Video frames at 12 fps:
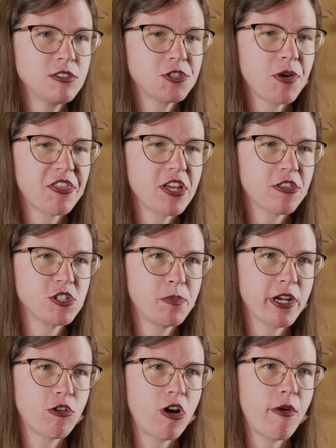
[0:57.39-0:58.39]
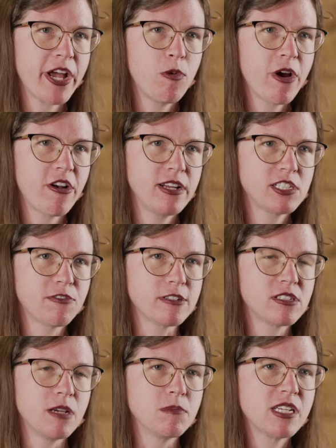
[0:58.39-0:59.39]
So I think there's been growing awareness for
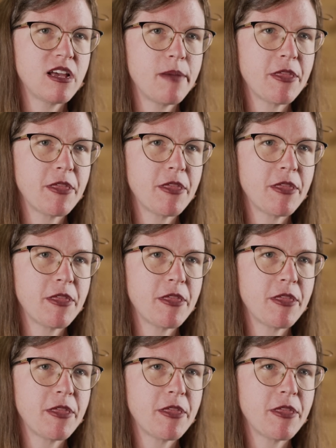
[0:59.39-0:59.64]
some time